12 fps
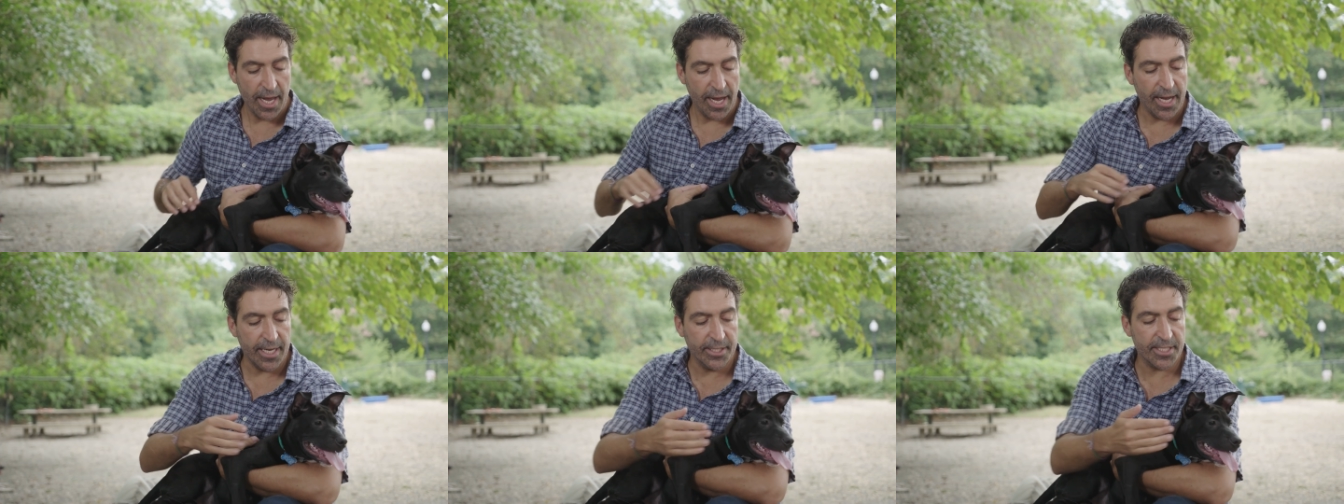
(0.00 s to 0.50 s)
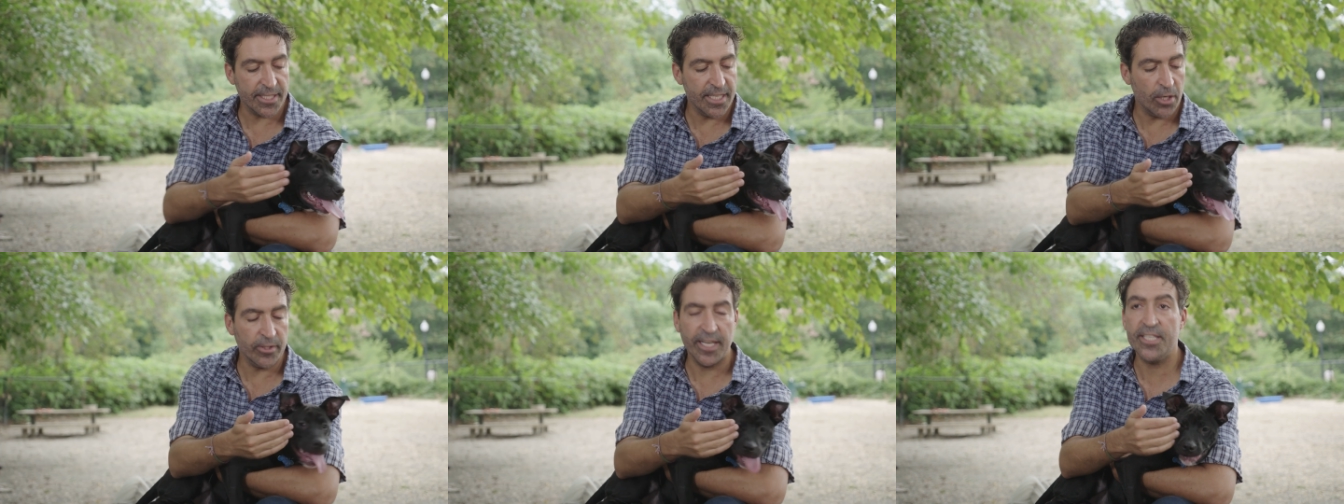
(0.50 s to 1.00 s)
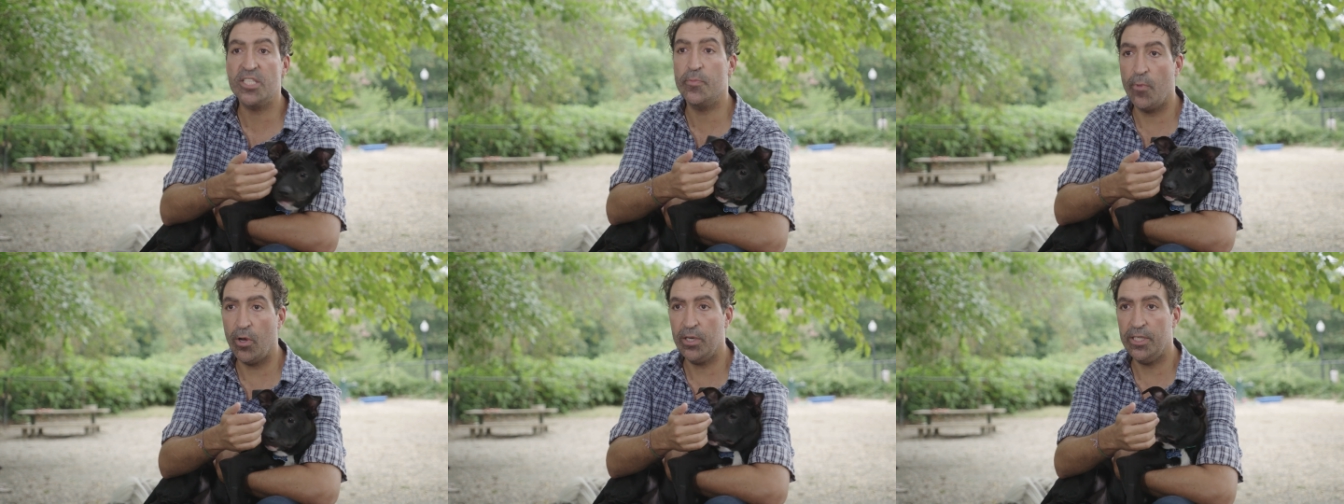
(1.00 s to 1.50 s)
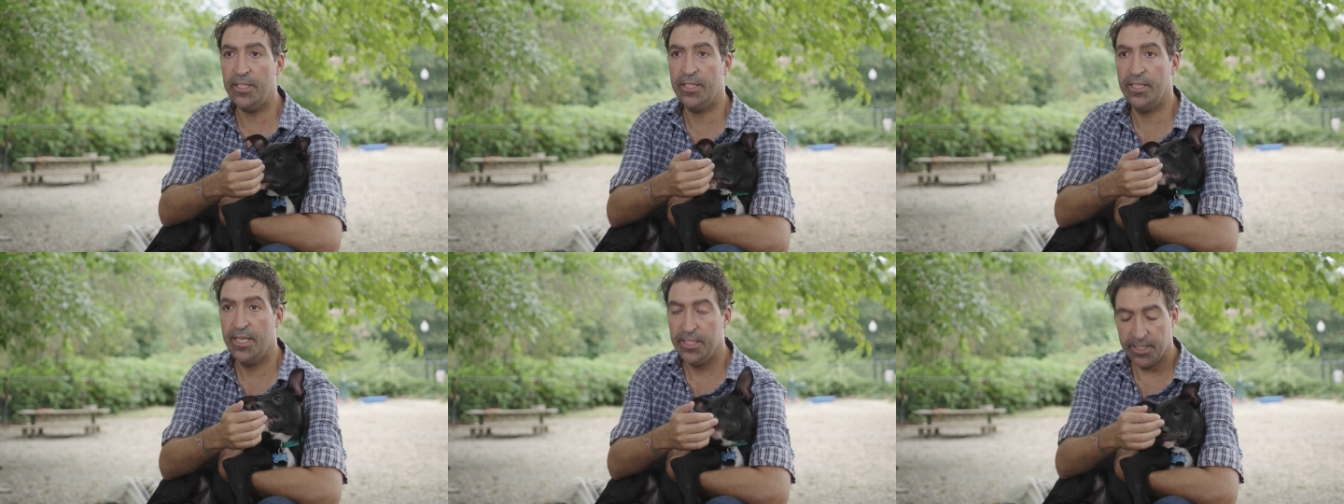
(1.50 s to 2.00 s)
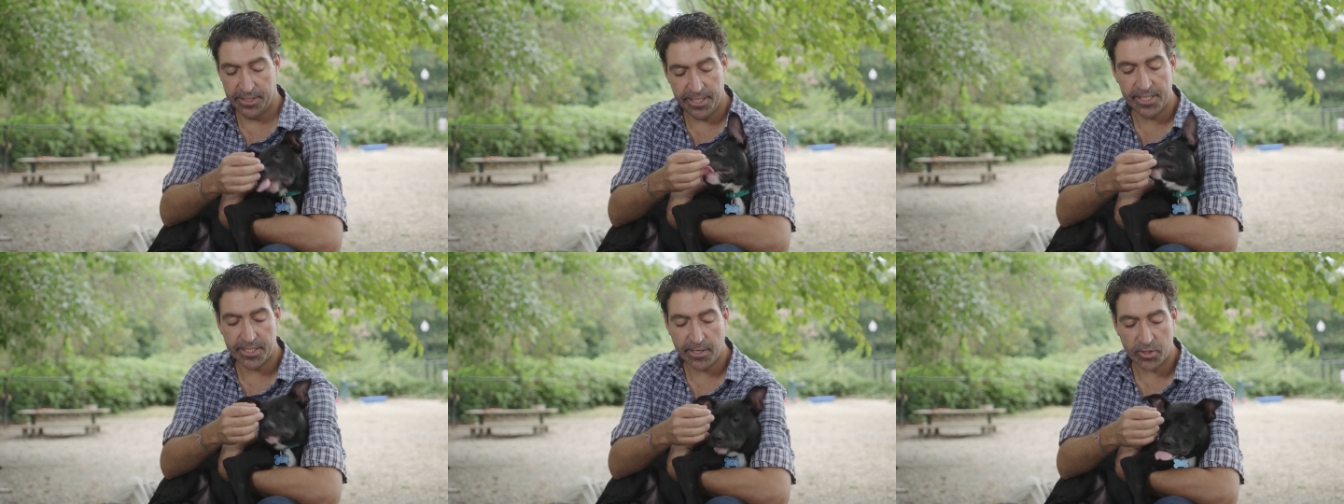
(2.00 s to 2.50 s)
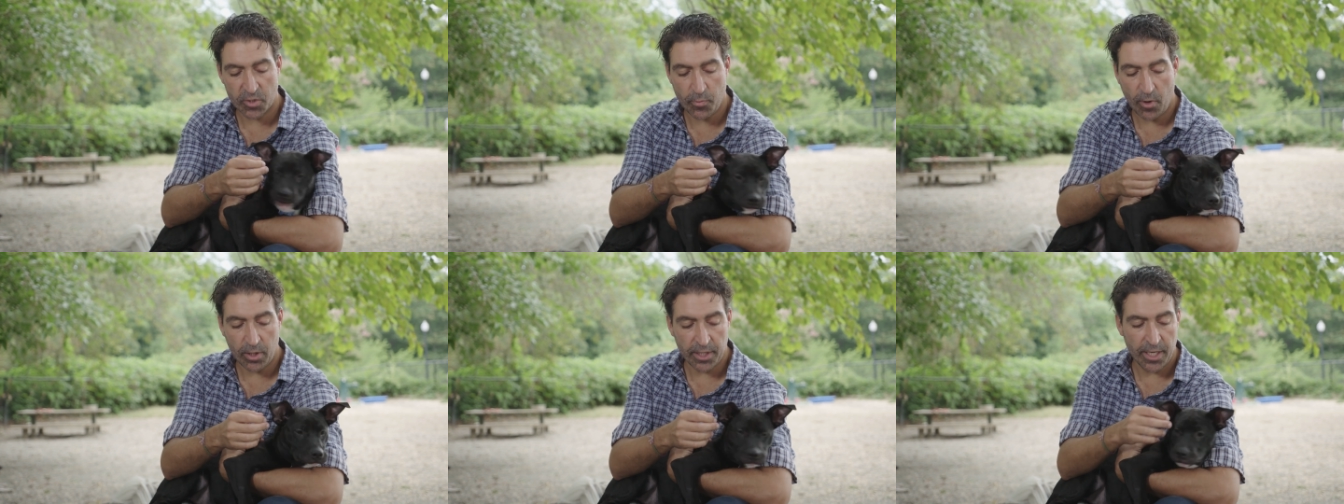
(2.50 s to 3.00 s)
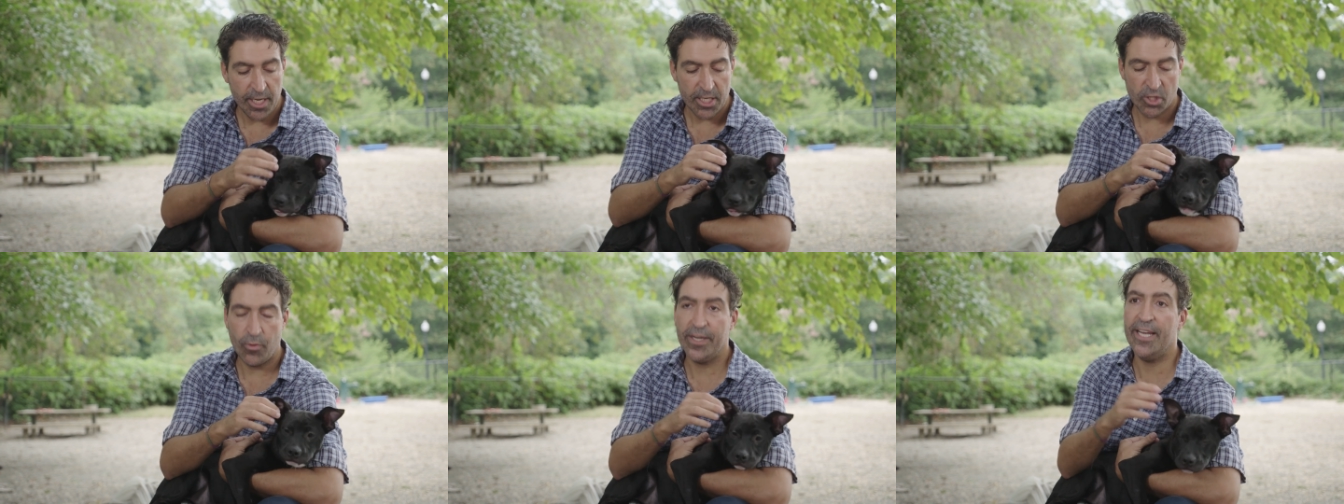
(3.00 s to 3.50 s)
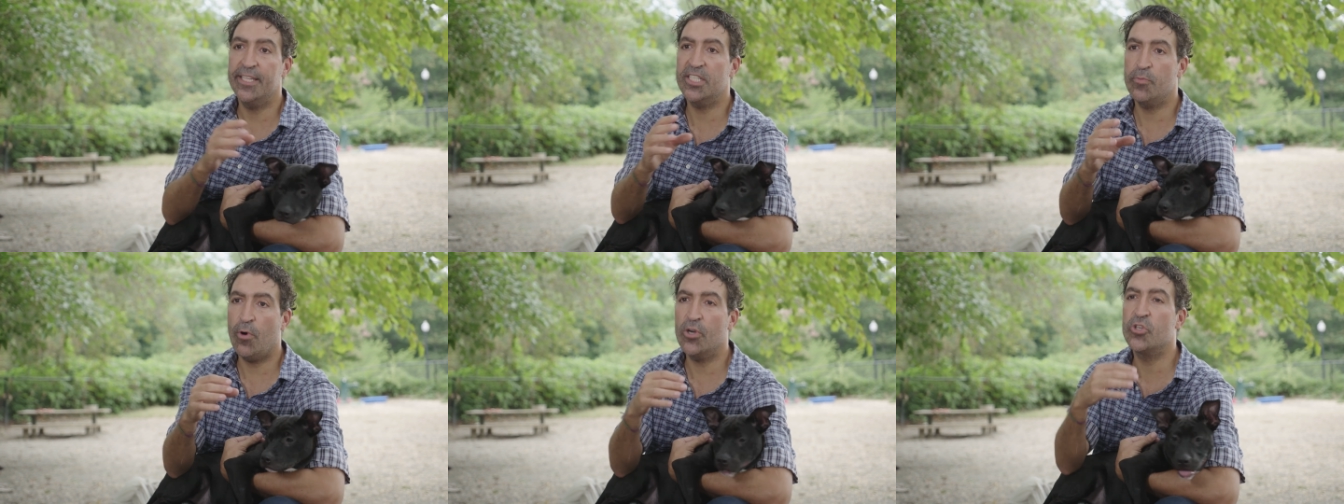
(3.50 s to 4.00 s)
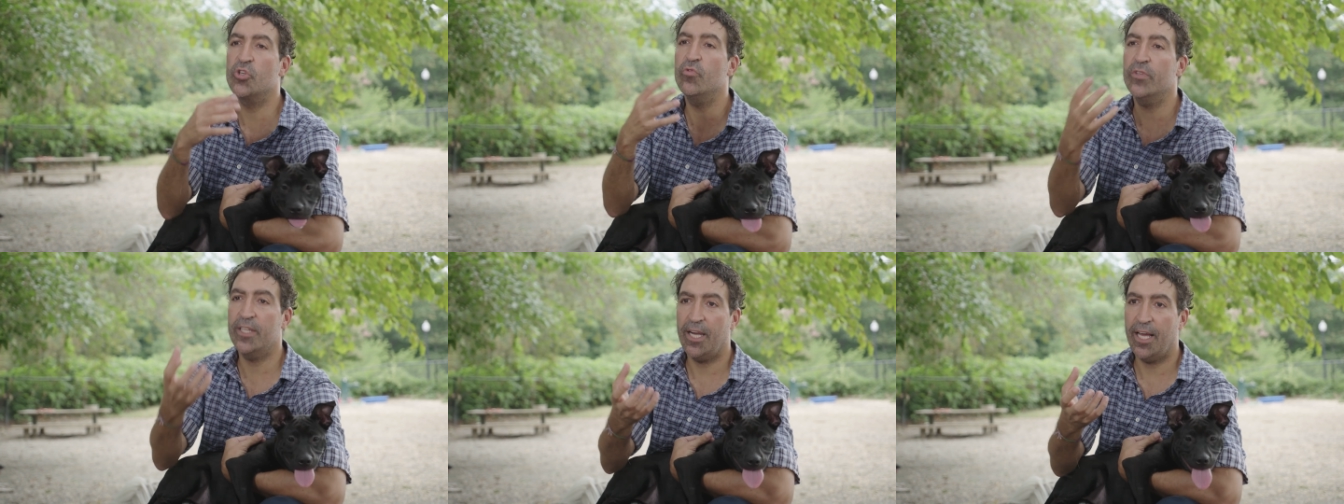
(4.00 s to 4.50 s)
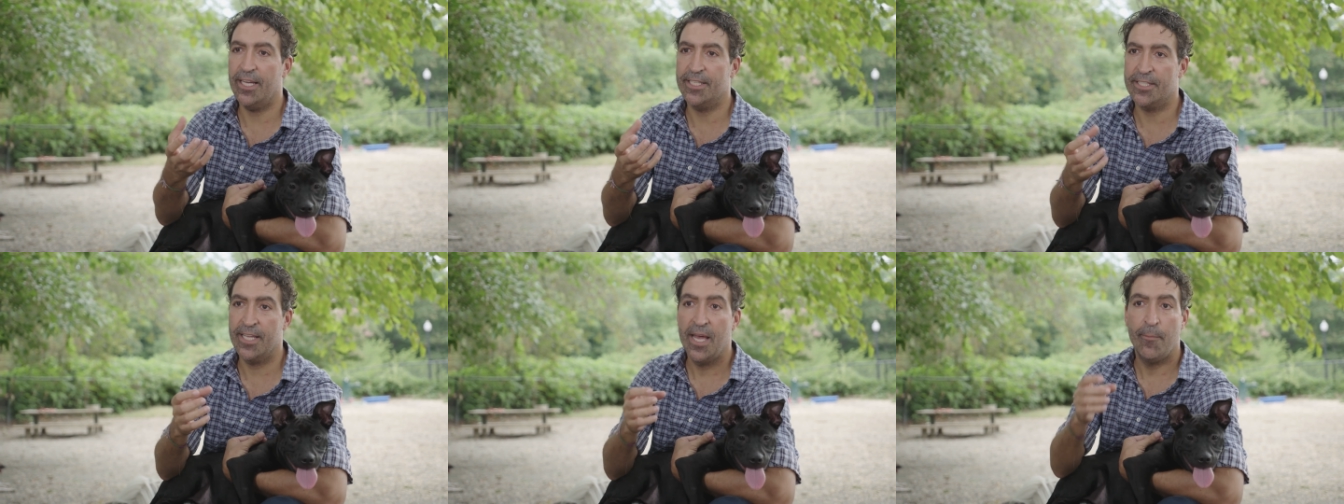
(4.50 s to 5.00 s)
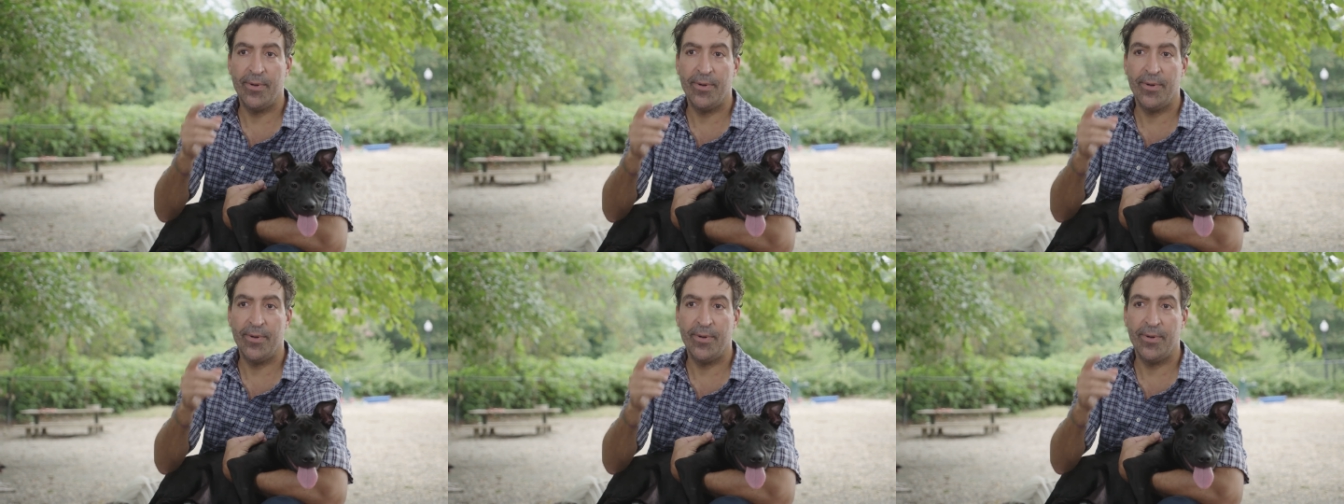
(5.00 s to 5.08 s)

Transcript: Uh, the snout gets smaller, the teeth got smaller, so again it's more juvenilized.